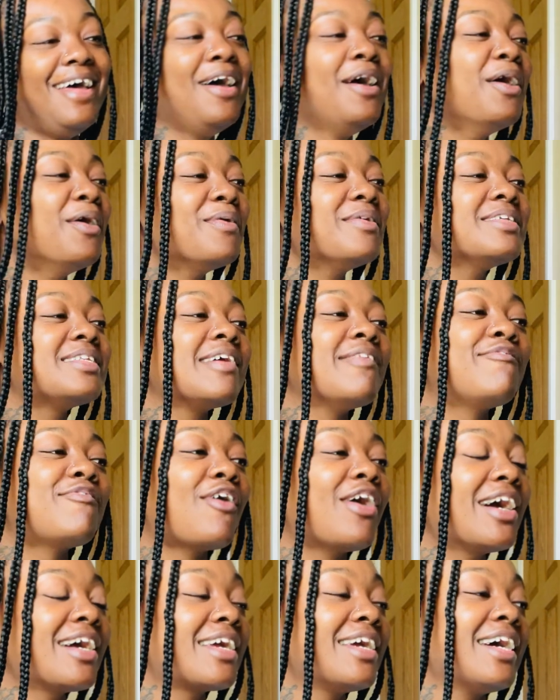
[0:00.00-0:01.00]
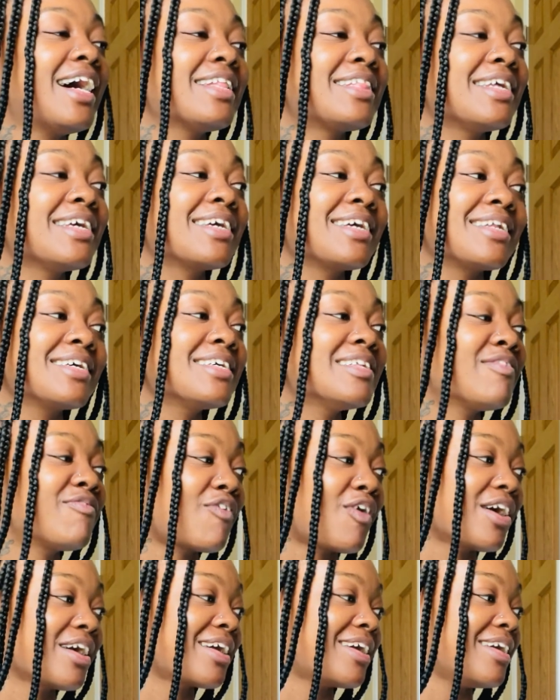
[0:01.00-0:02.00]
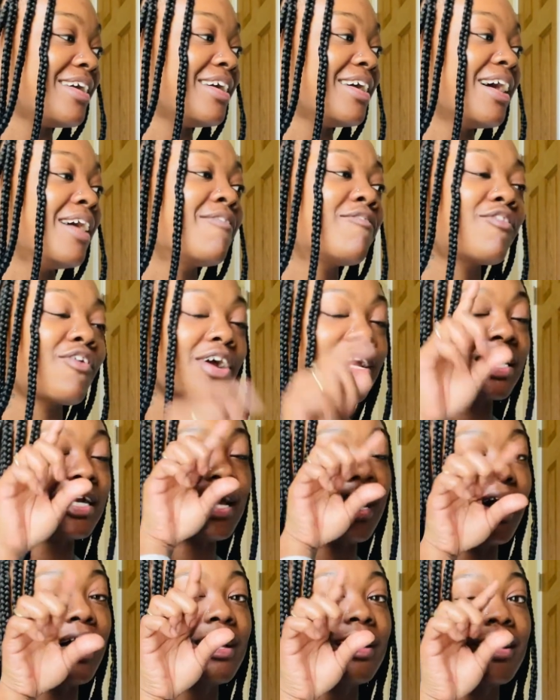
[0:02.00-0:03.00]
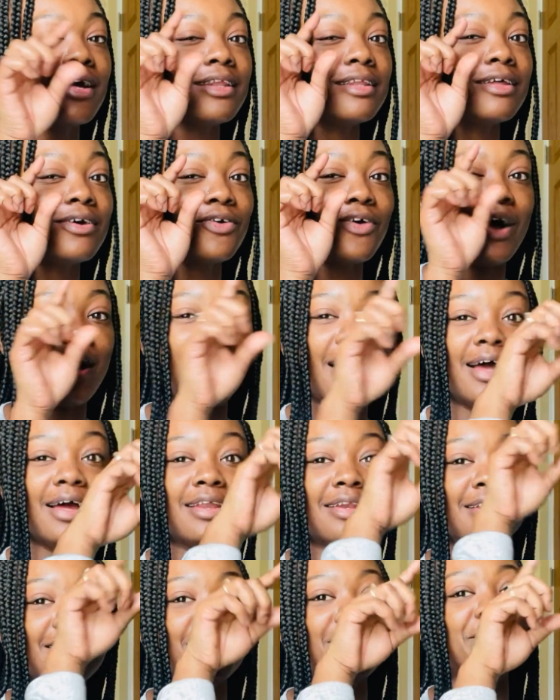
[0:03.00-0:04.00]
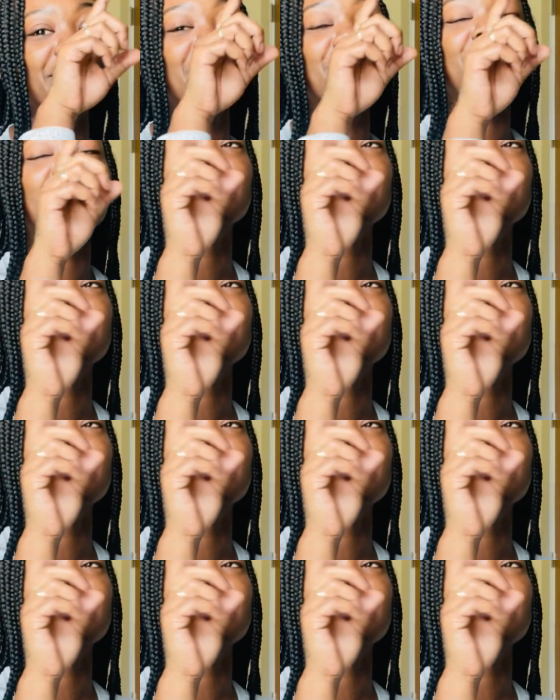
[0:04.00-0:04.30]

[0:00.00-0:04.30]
Was it Forky? I think it is Forky. And Forky had a little eye and then a big one.